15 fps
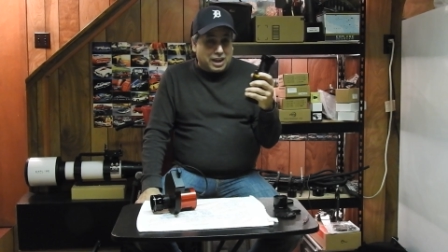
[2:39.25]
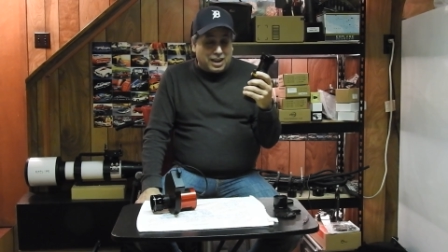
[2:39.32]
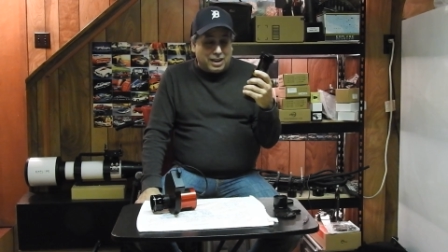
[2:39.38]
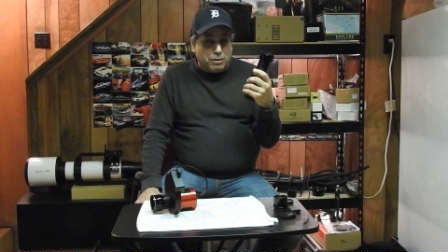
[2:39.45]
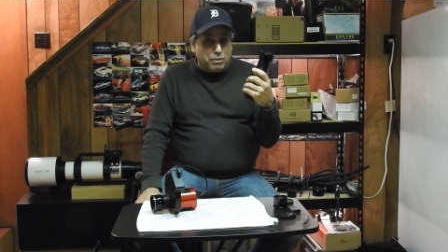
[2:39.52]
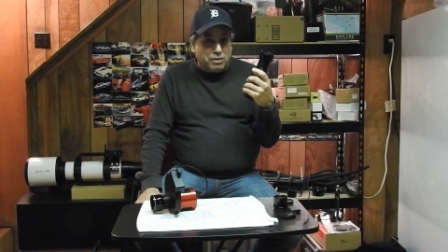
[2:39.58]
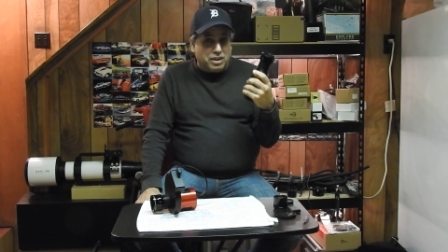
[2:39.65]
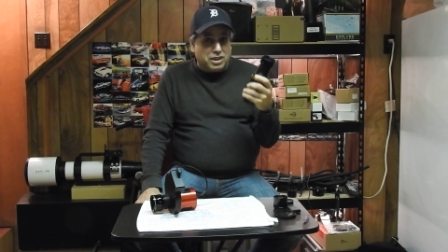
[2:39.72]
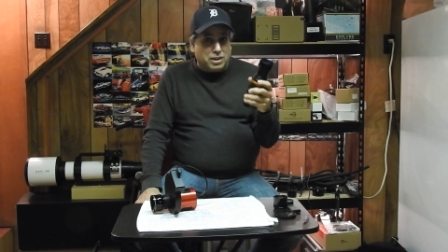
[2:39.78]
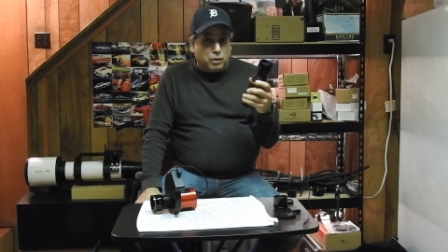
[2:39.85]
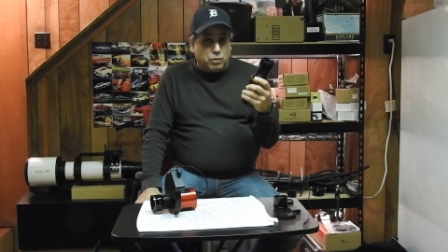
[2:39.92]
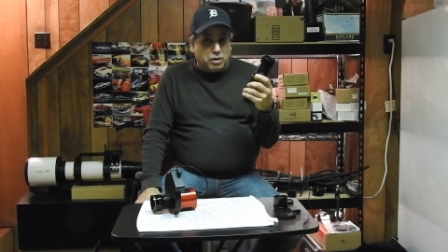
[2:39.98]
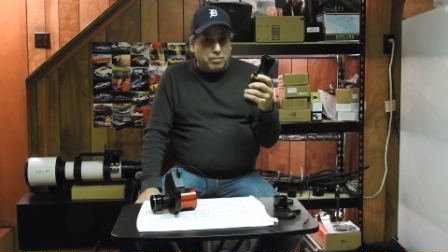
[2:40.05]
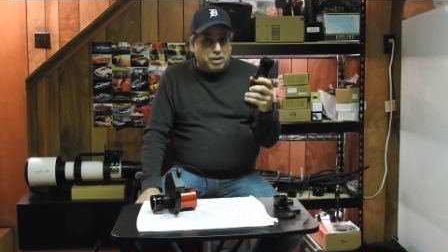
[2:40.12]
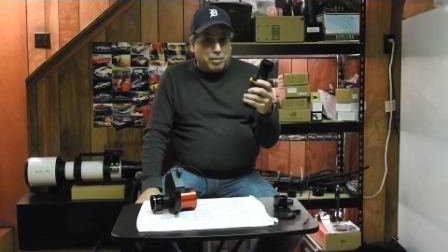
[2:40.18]
I really
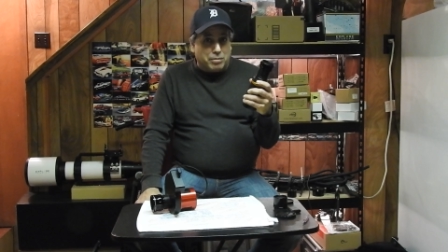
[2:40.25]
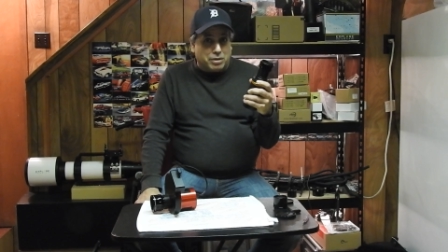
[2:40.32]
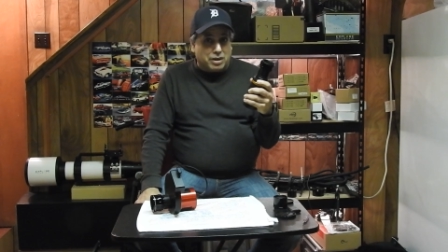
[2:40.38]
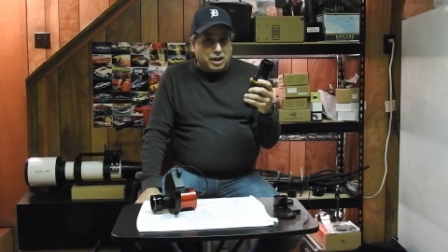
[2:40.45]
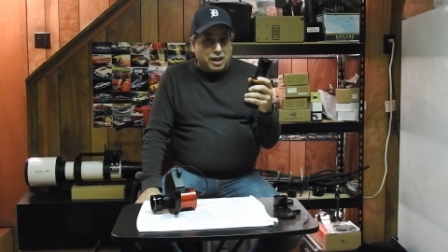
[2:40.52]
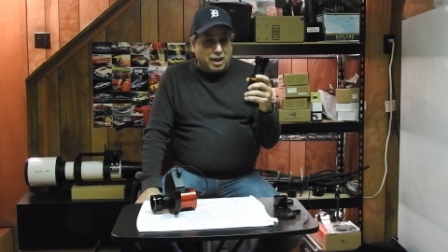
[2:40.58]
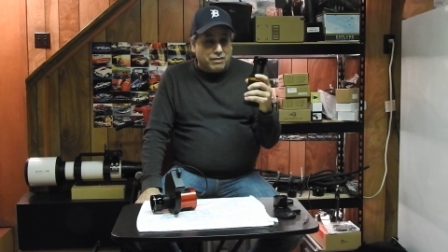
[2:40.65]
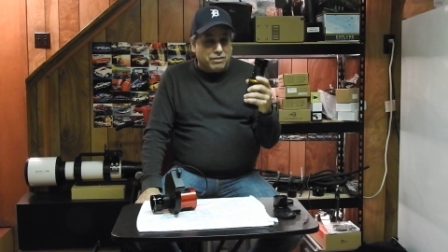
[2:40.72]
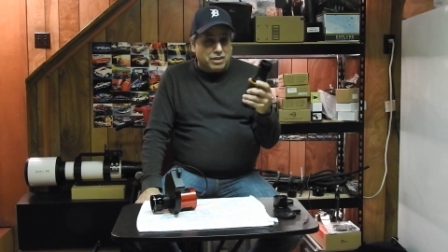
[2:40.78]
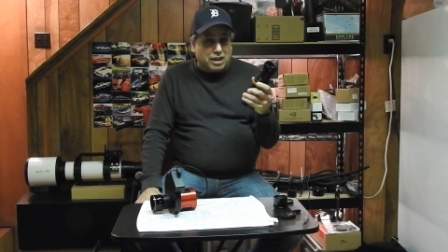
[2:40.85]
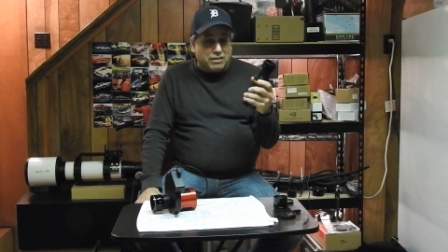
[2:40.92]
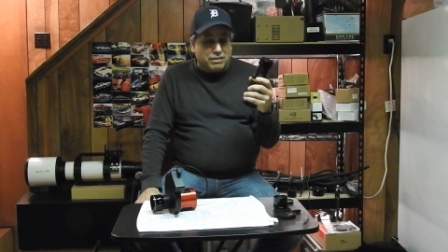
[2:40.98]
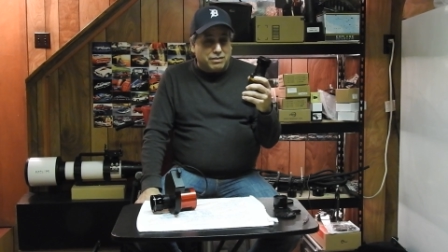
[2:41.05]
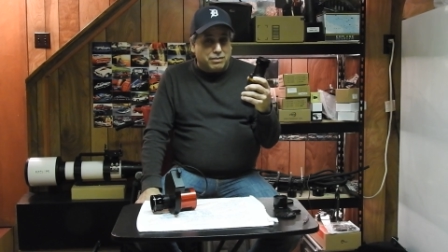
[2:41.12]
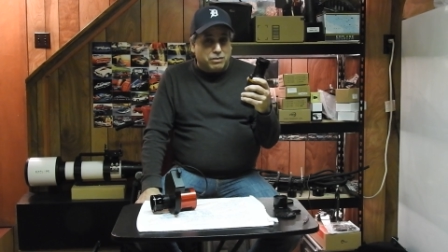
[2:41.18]
don't remember. I haven't.
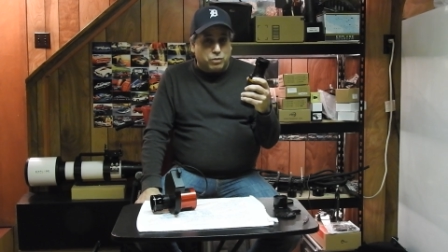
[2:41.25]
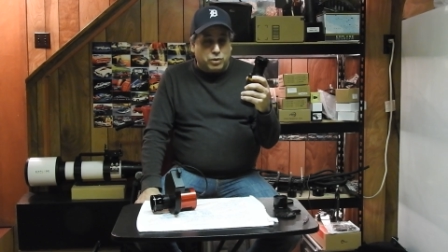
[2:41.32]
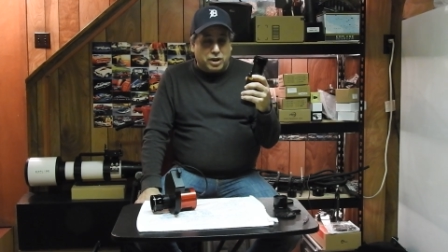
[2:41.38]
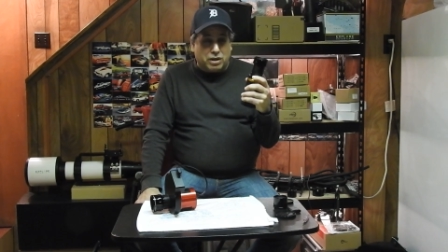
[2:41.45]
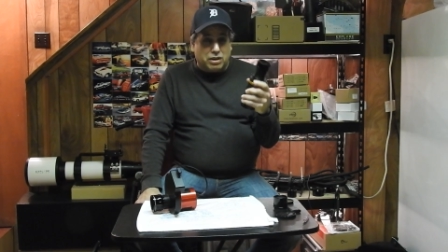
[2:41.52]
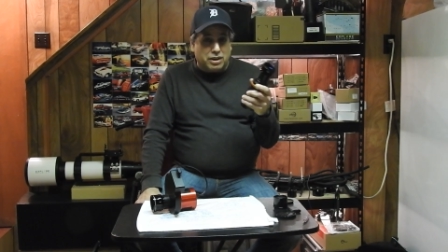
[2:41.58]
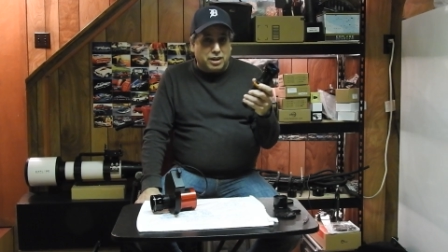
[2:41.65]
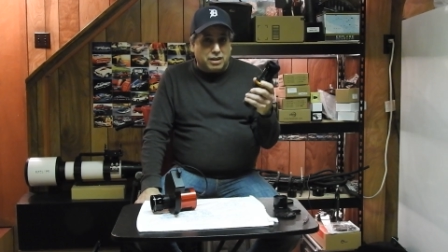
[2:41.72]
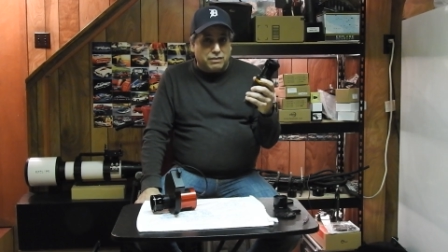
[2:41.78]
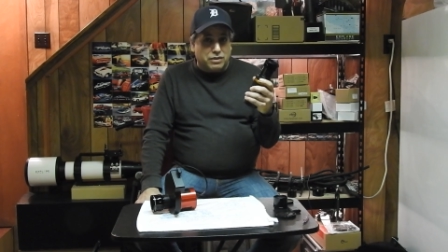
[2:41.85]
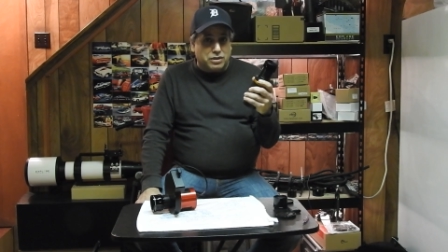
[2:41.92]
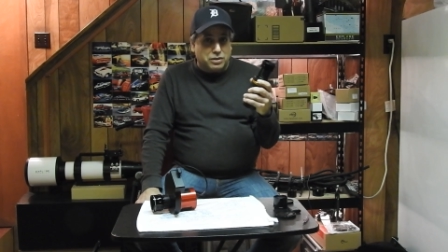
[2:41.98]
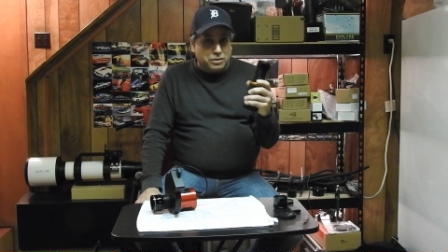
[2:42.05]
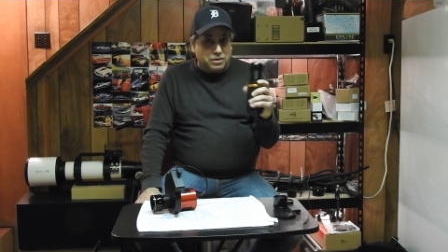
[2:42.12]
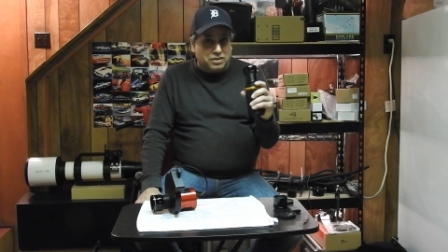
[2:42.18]
I've rarely ever
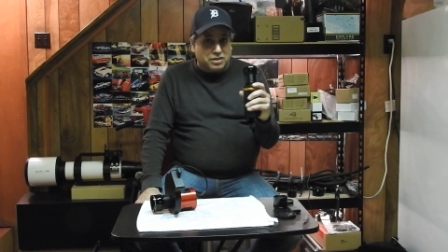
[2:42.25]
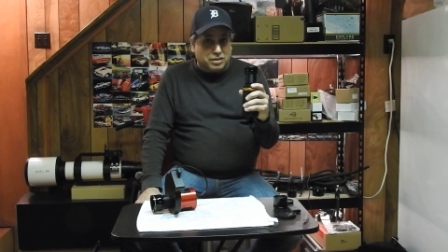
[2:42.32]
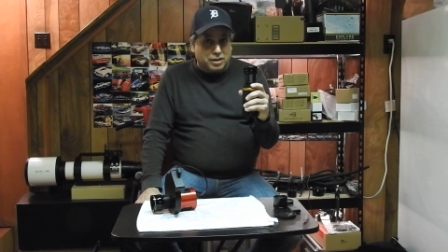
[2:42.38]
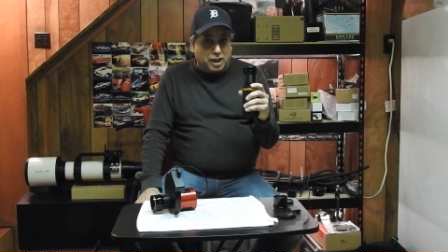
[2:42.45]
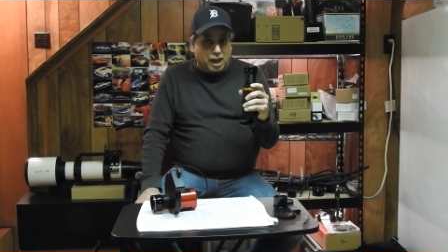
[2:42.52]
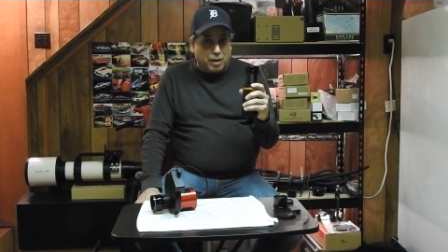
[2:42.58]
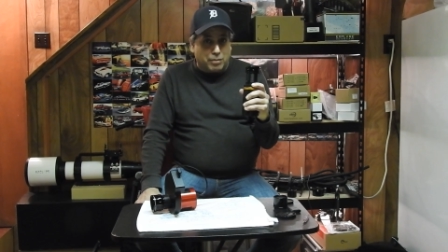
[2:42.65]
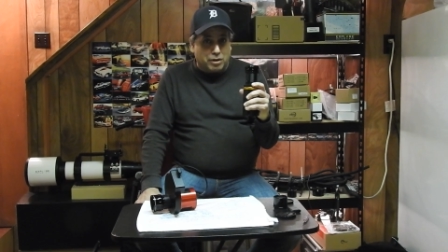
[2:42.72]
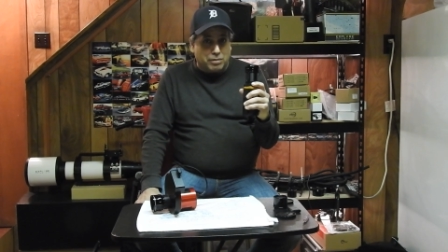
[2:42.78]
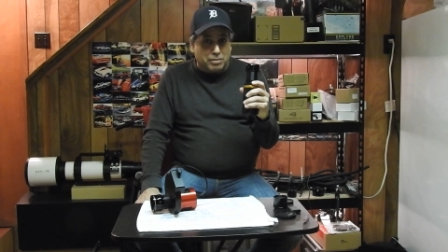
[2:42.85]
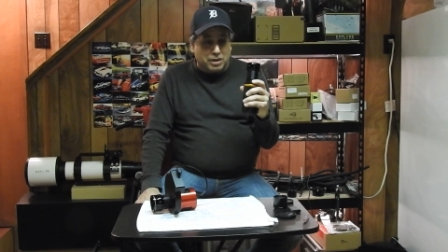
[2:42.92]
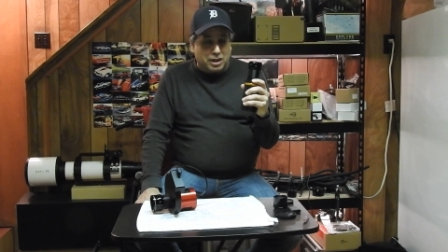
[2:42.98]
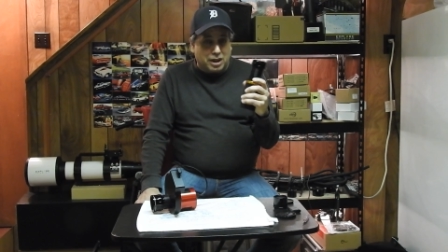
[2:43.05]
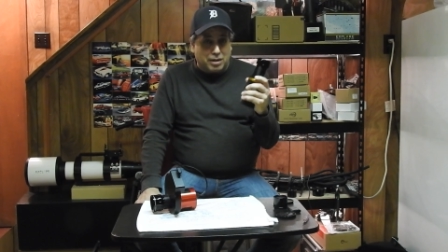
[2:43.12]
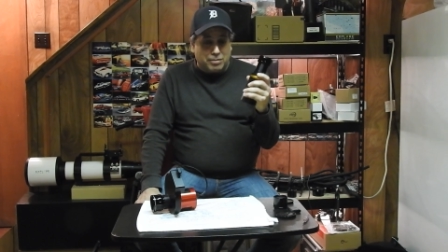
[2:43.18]
use this camera,
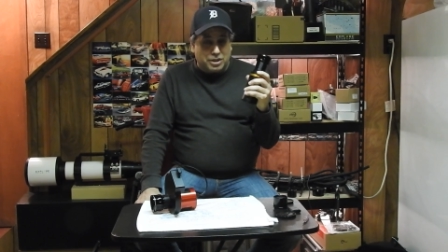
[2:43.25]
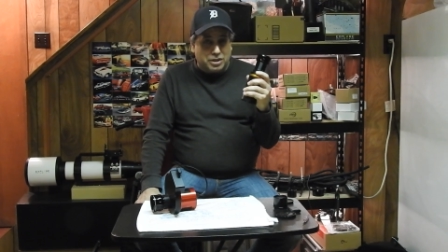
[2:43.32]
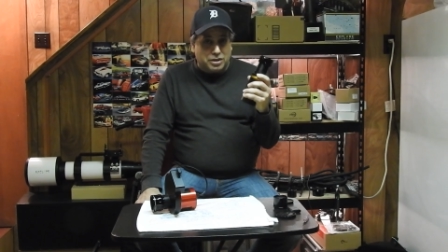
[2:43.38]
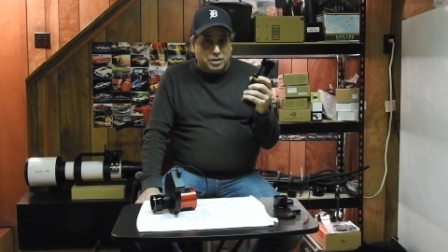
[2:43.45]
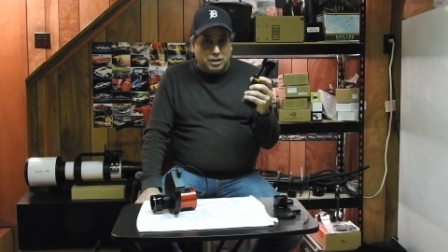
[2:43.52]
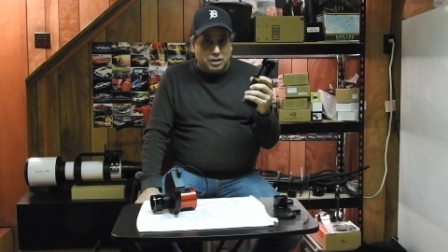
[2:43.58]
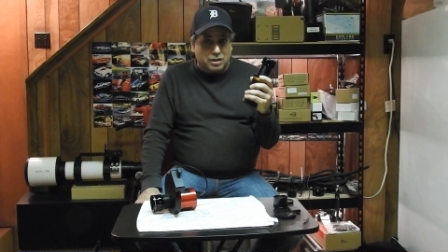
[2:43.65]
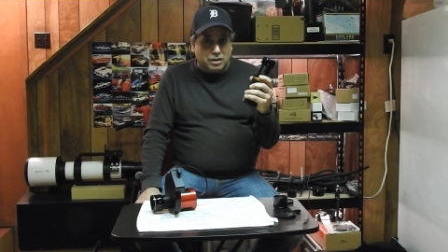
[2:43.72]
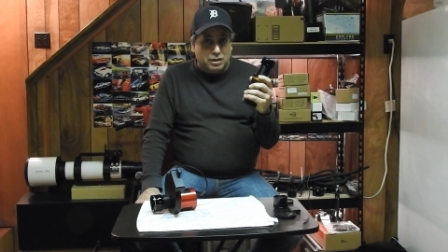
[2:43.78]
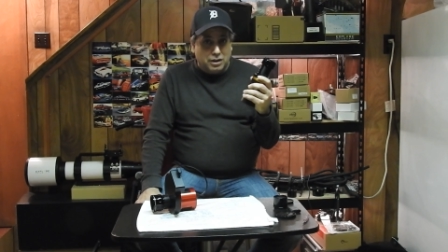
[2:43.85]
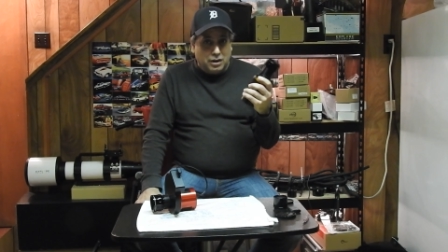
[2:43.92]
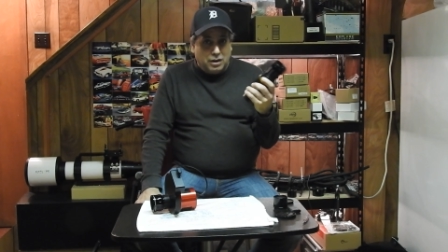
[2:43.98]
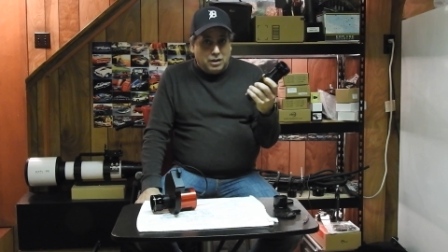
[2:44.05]
but I'm sure